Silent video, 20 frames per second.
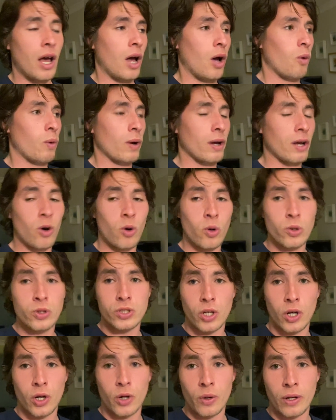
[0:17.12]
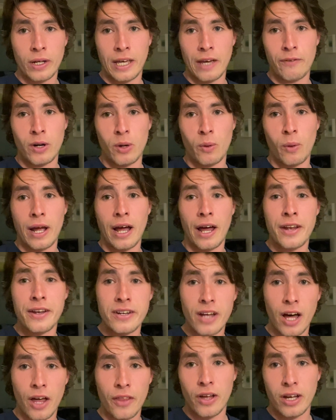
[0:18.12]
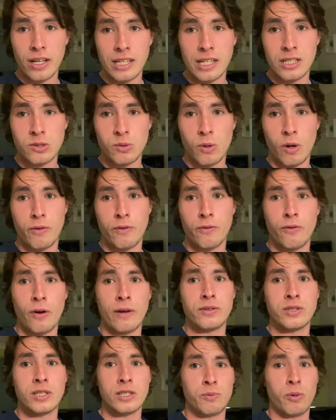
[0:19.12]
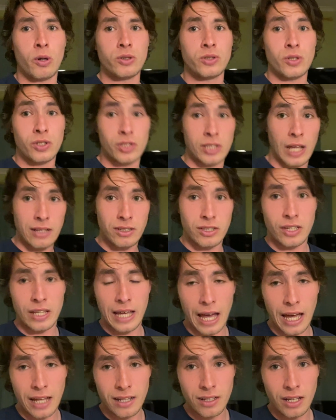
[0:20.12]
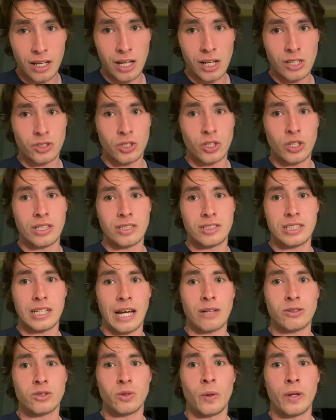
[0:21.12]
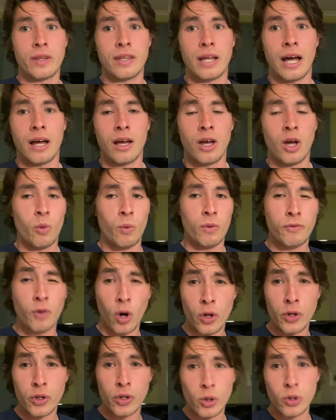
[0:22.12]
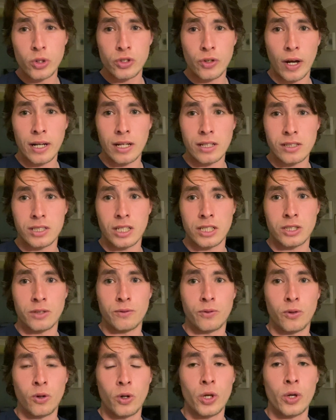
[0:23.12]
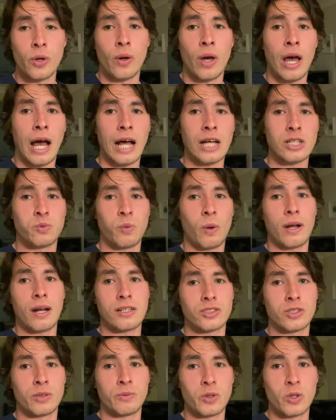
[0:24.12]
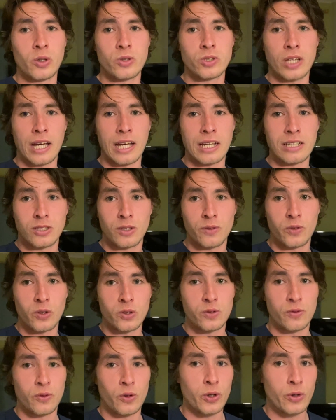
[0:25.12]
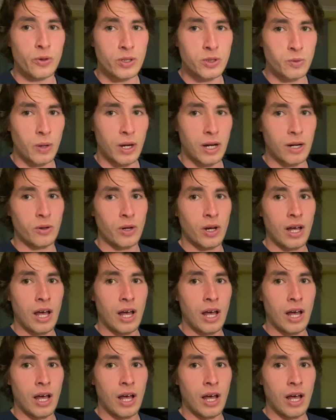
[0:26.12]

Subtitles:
We're also giving away another year's worth of REFSIX Pro, so stay to the end so you can see how to win that. We've got a new training session for you, as well as some user interviews for you as well.